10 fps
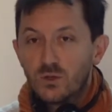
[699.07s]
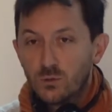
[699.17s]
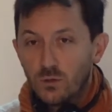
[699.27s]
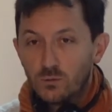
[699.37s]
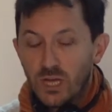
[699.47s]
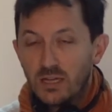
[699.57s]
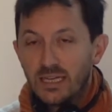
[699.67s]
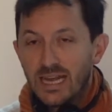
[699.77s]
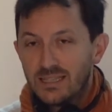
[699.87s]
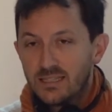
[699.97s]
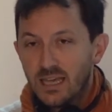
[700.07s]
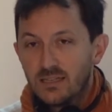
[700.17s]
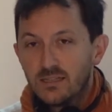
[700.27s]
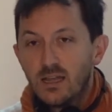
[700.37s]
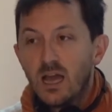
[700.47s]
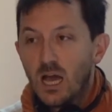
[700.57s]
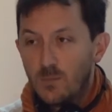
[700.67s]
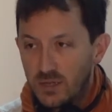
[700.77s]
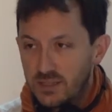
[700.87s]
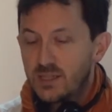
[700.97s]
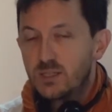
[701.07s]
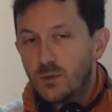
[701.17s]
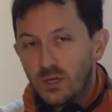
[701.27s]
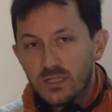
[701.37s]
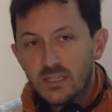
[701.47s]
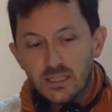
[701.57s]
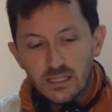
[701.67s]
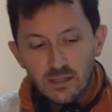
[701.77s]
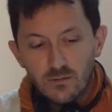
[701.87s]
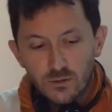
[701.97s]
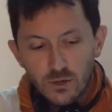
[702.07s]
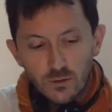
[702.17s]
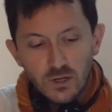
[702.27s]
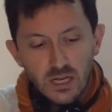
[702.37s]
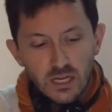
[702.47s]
virtual reality headset about the experience that they lived through.